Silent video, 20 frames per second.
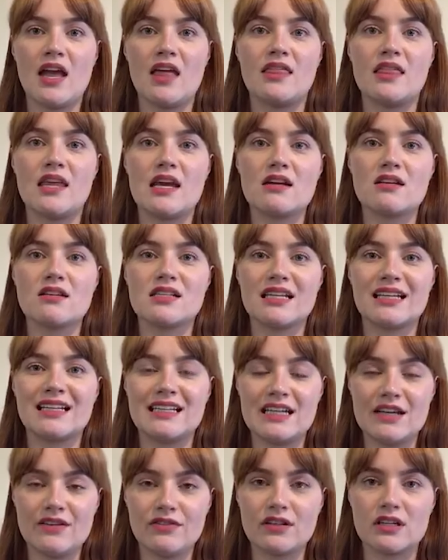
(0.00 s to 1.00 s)
They are
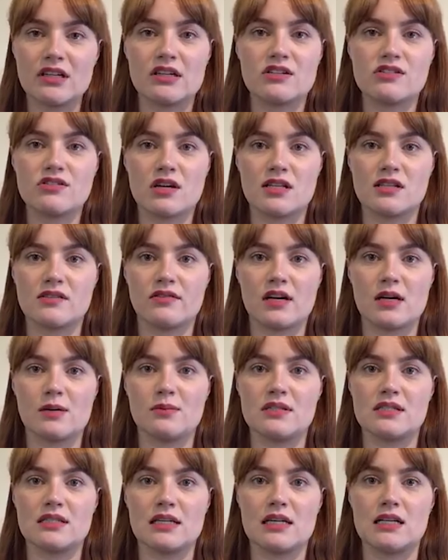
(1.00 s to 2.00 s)
significant transferable
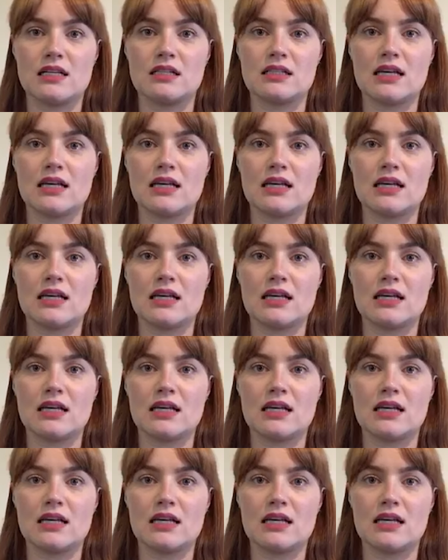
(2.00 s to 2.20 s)
skills,